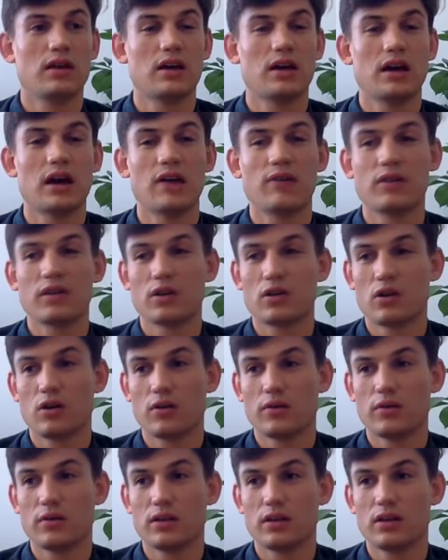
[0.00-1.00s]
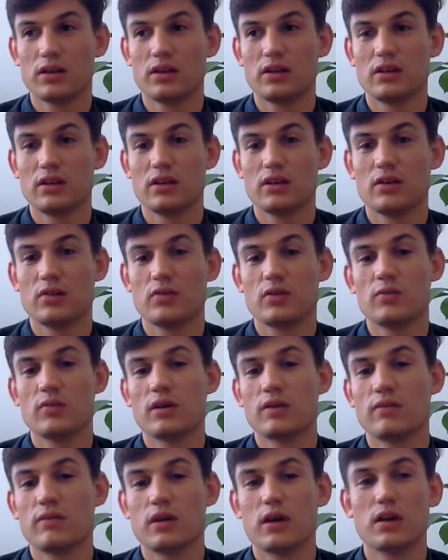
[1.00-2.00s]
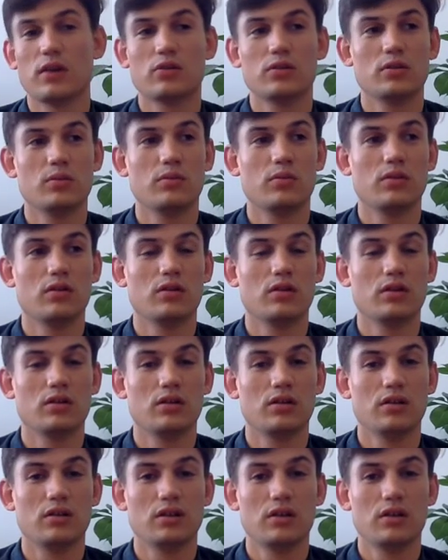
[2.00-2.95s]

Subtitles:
having coffee with my father in Nepal